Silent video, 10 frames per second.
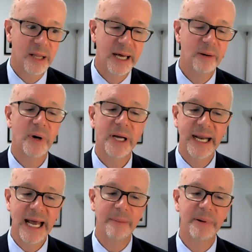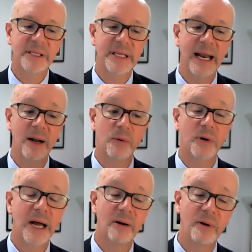then what can happen is that it will
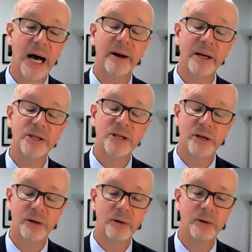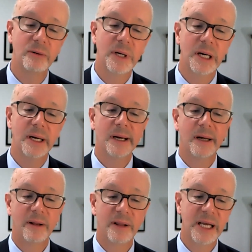get routed to
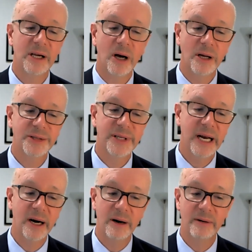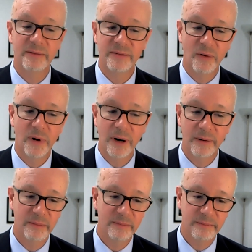the call center
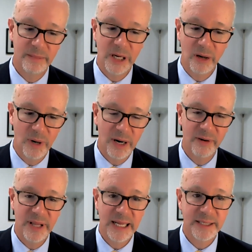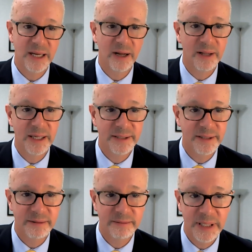for wherever that cell
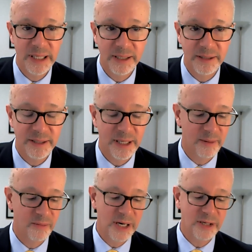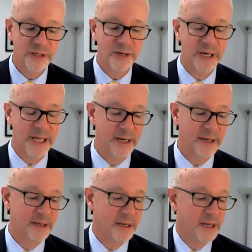is registered
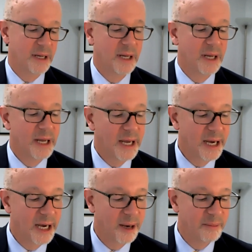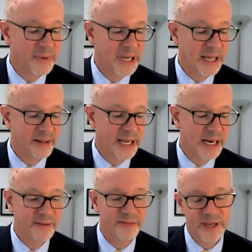in. And
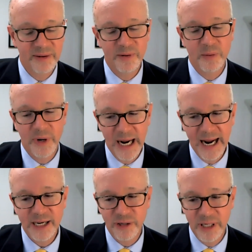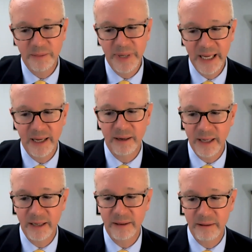then if it were actually to be
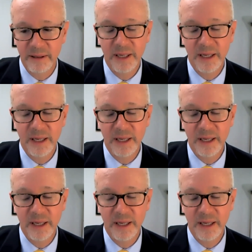an